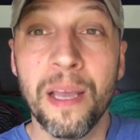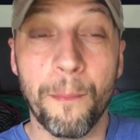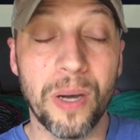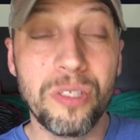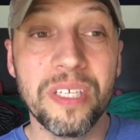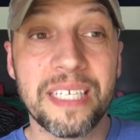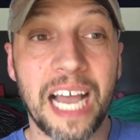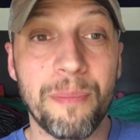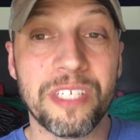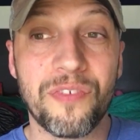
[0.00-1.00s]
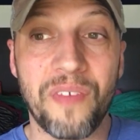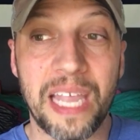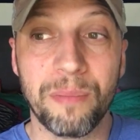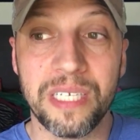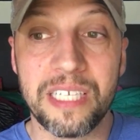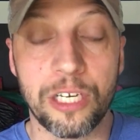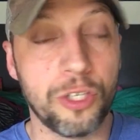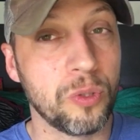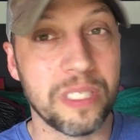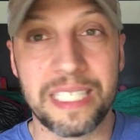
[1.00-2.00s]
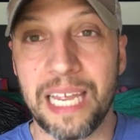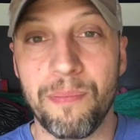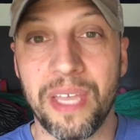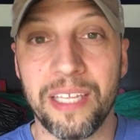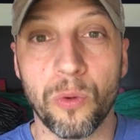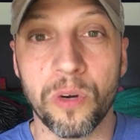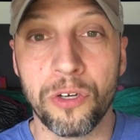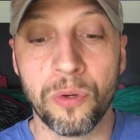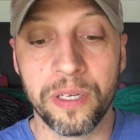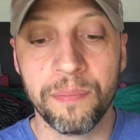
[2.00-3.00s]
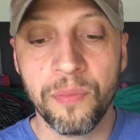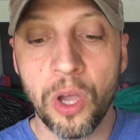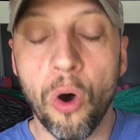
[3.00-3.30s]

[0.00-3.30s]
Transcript: Most of the time, it's families that are doing the same thing that we're doing,